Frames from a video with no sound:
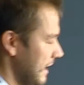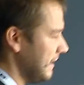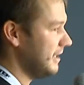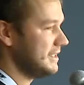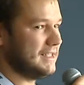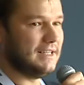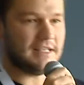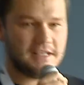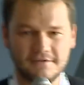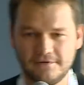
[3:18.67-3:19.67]
there is an
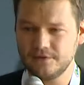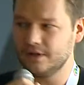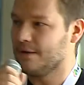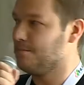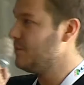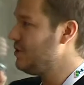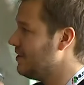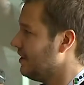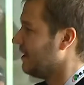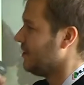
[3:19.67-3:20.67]
evil, mean